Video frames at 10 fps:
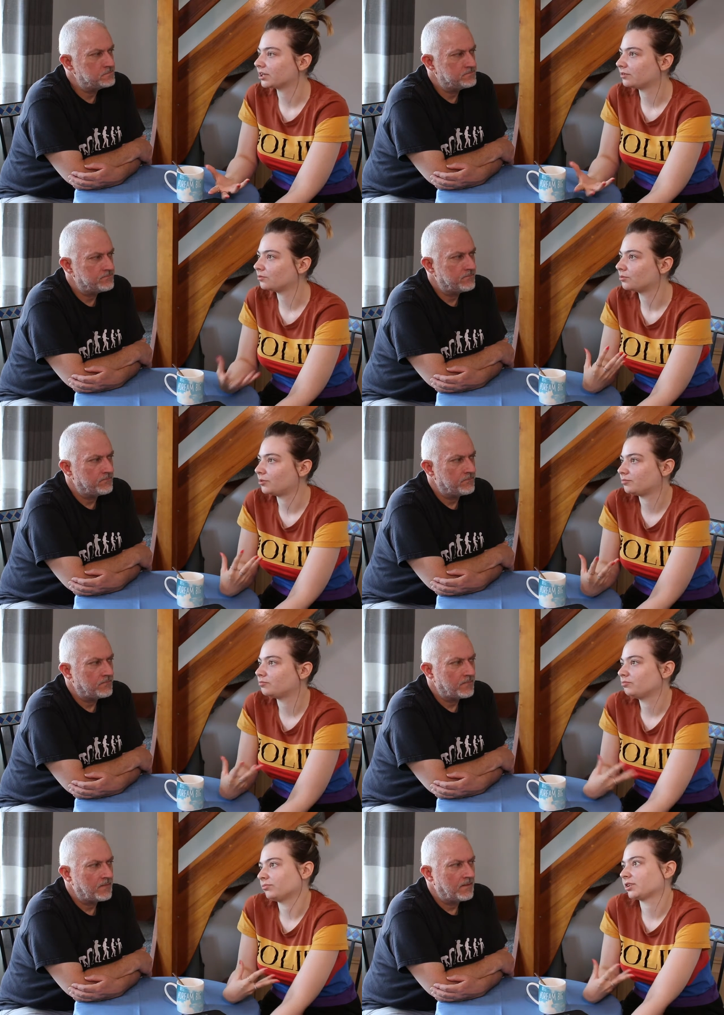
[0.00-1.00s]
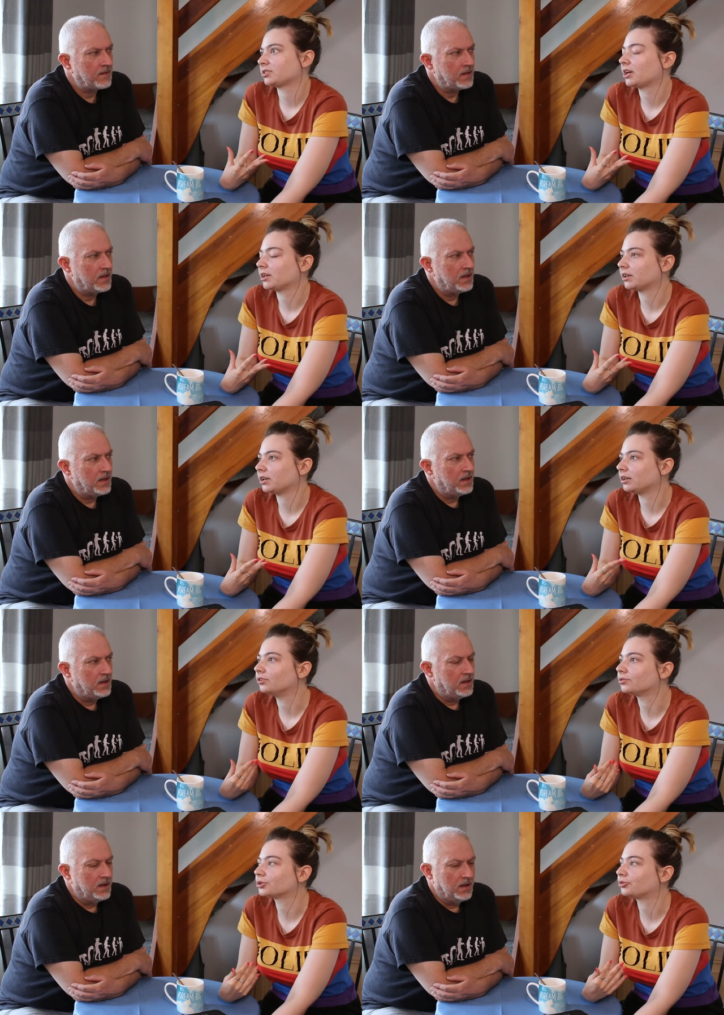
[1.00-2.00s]
Speaker 1: take, what we're like taking in,
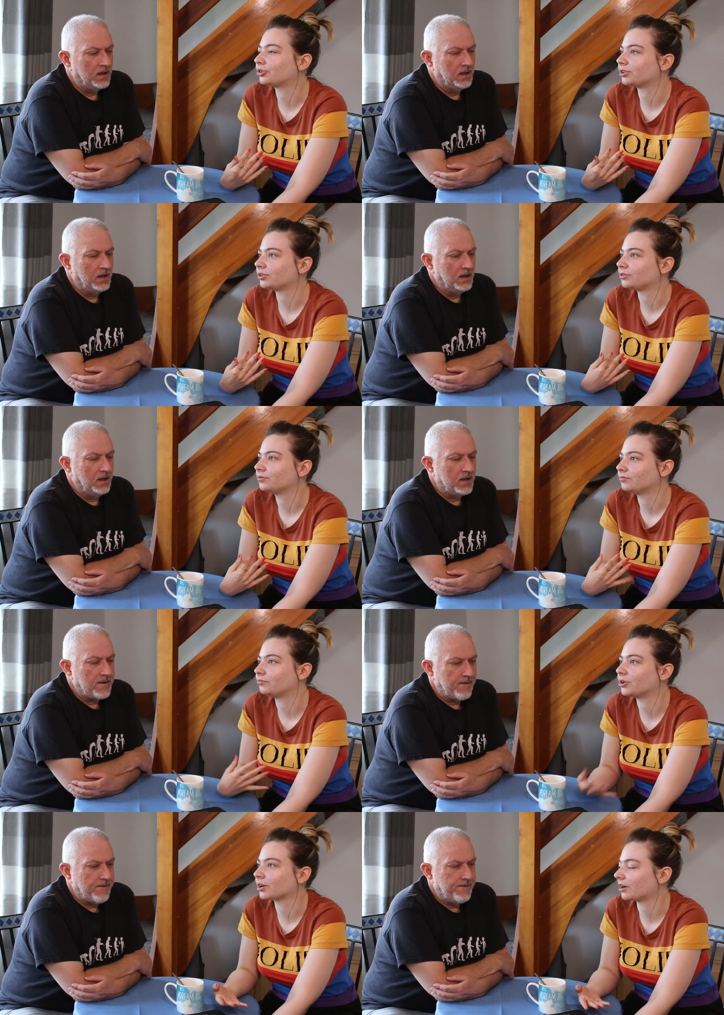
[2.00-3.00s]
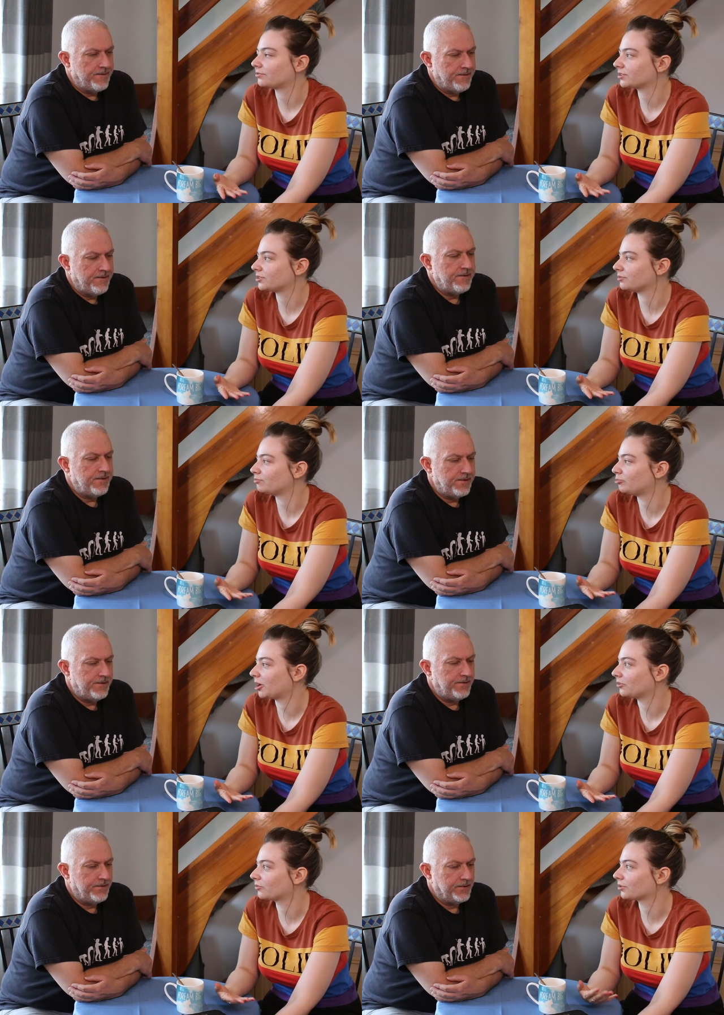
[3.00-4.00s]
in order for the workouts to
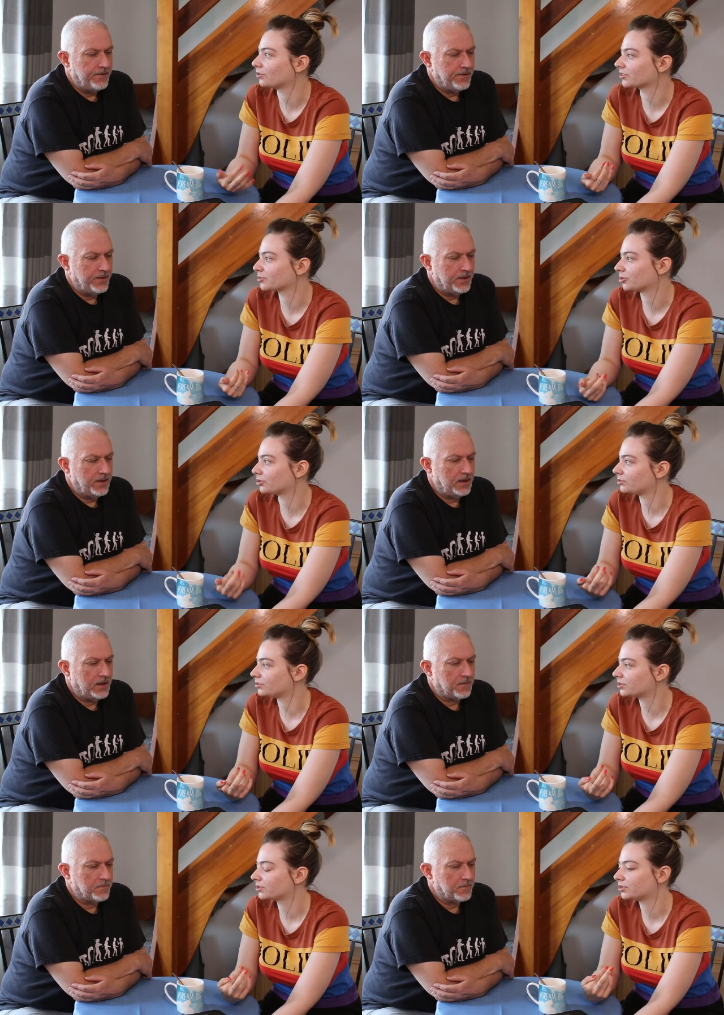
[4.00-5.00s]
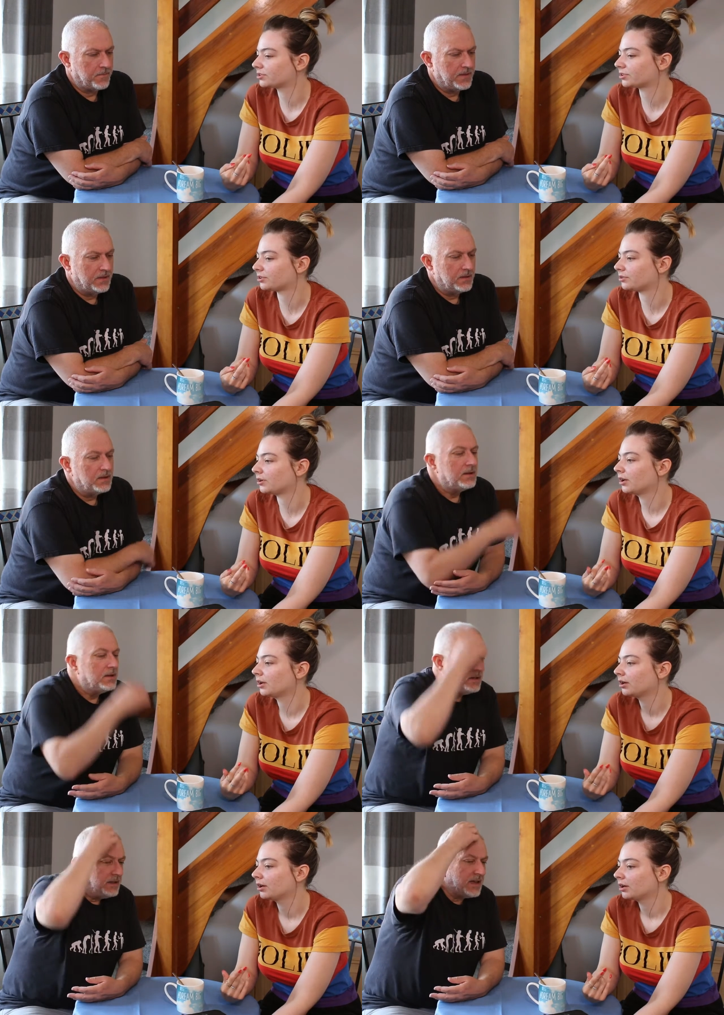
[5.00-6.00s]
bear fruit, I suppose. Yeah. So.
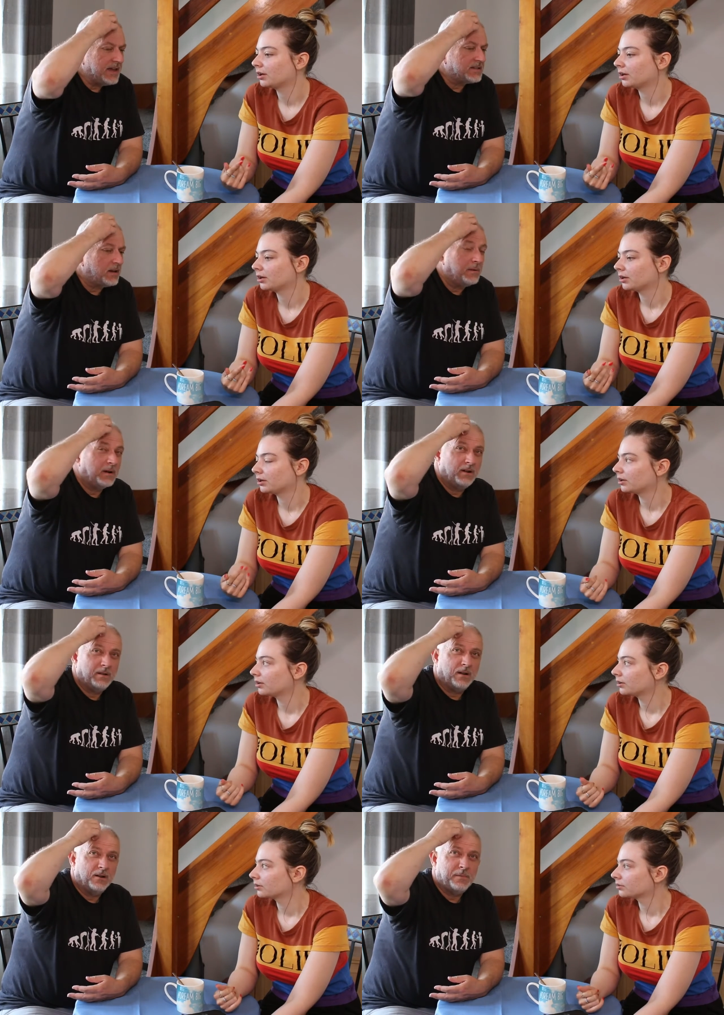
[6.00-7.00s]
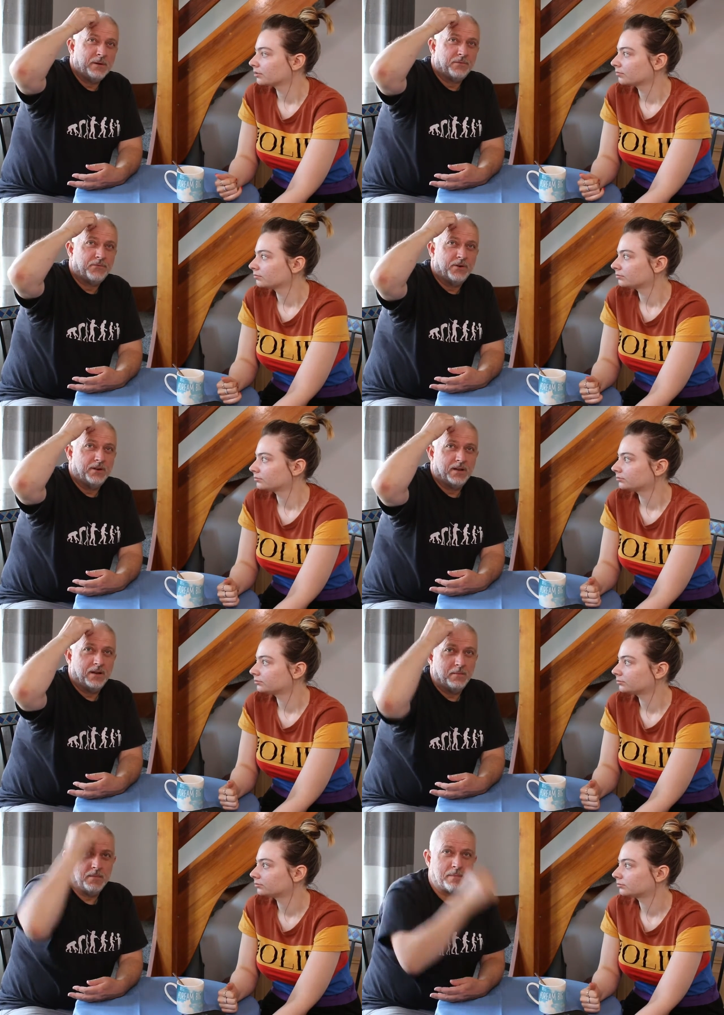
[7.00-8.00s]
Speaker 2: Yeah, so I'm, I'm, gonna I'm gonna be upfront
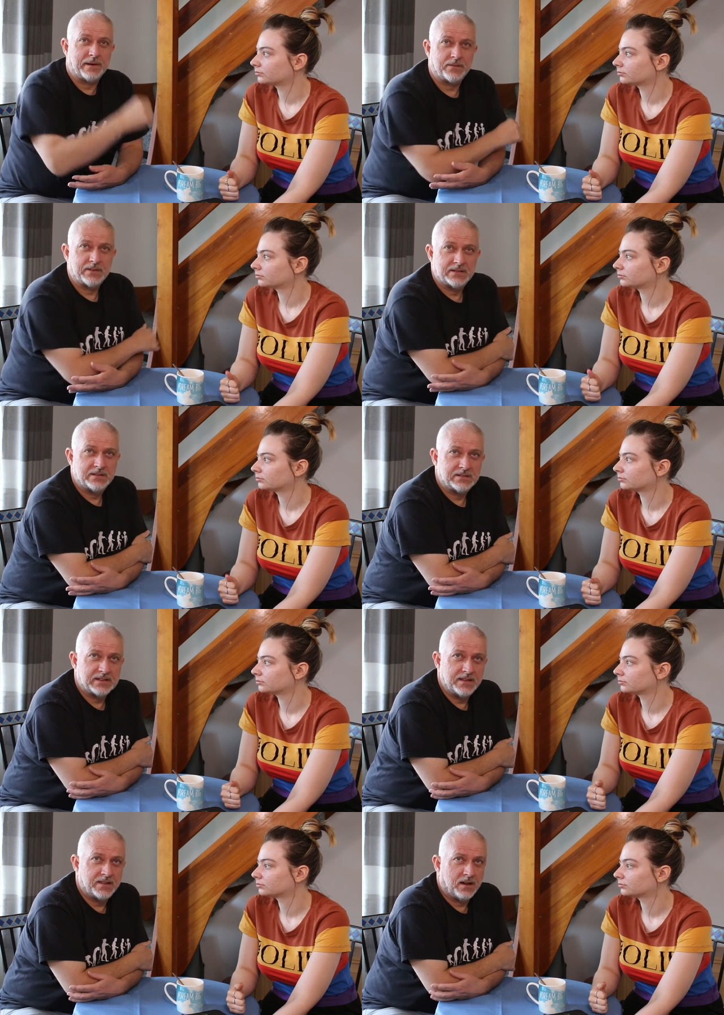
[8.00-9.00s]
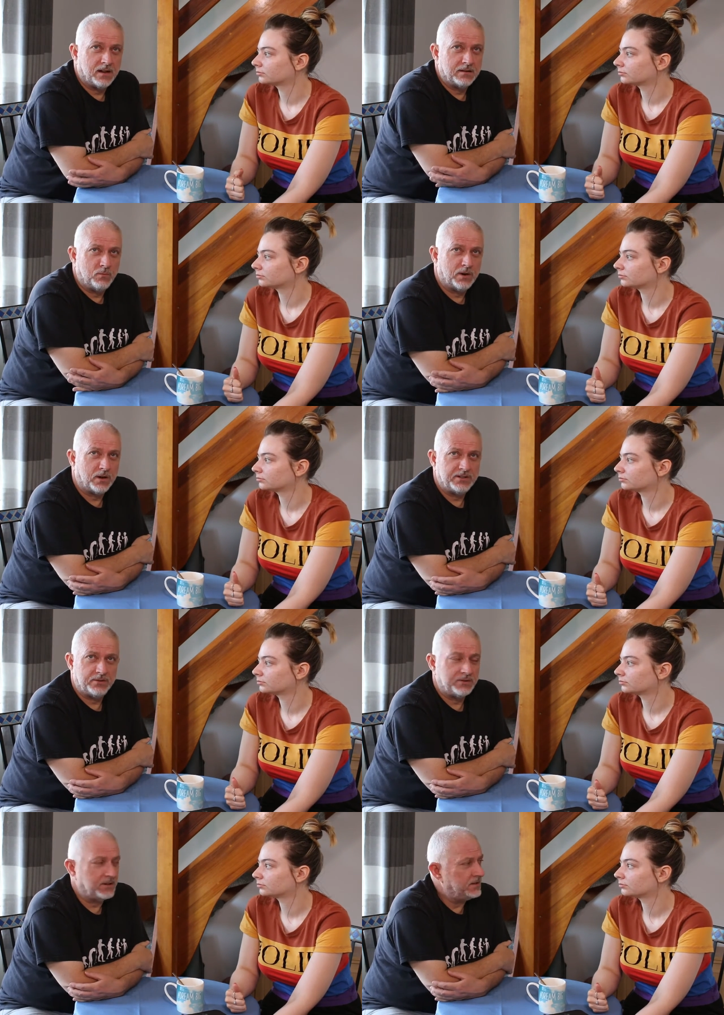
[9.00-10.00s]
um, about this and say that I when I
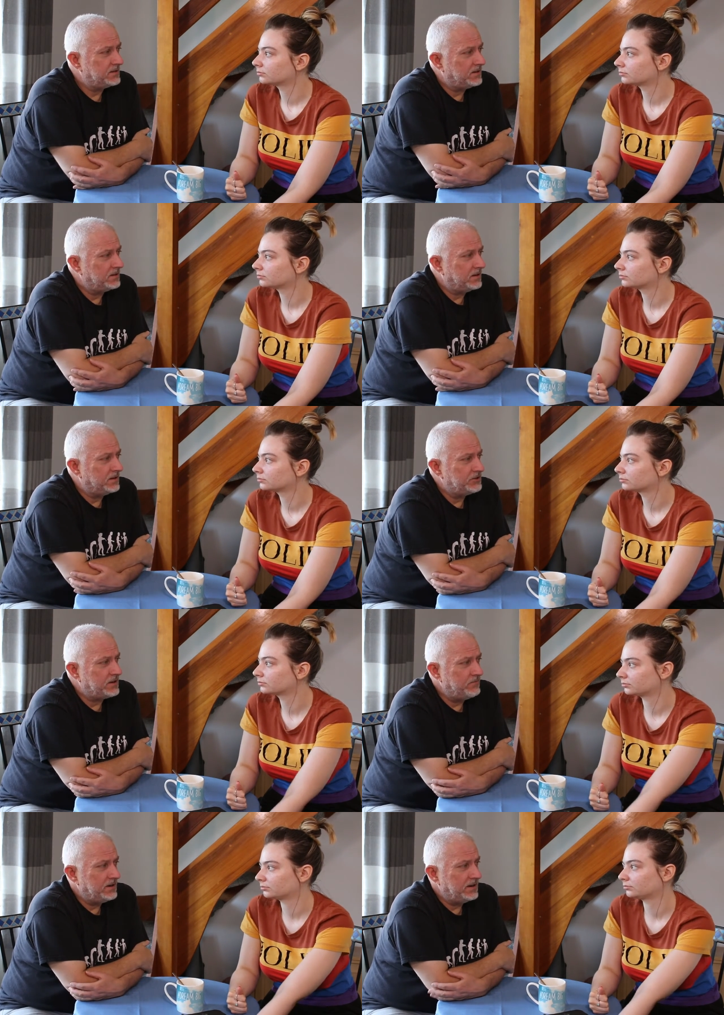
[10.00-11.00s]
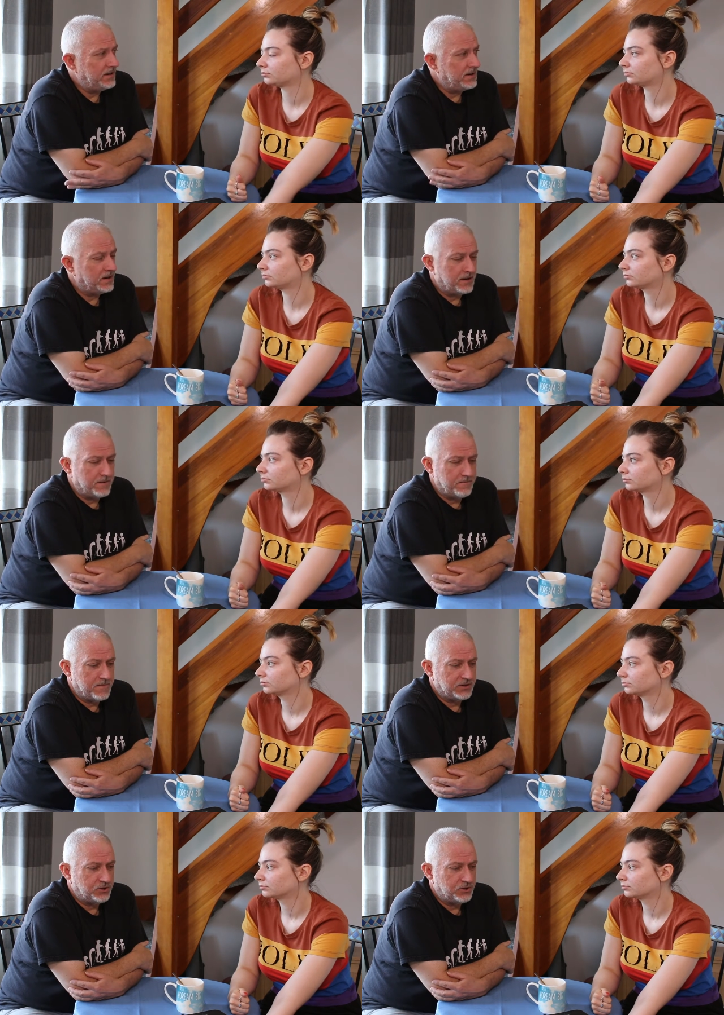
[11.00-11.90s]
do diets, I I generally, um,